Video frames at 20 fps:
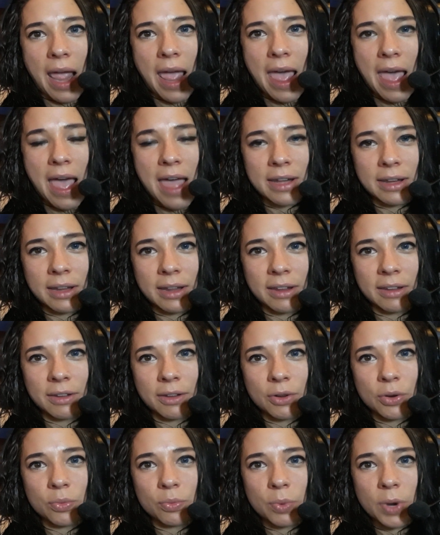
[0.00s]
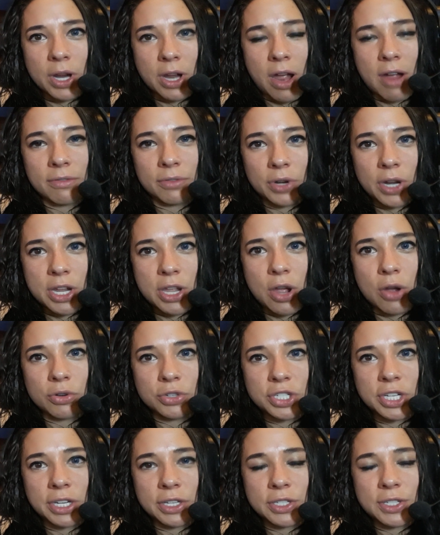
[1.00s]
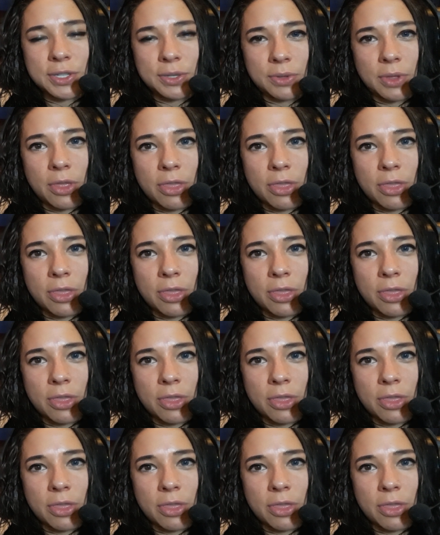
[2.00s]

adding recovery coaching to the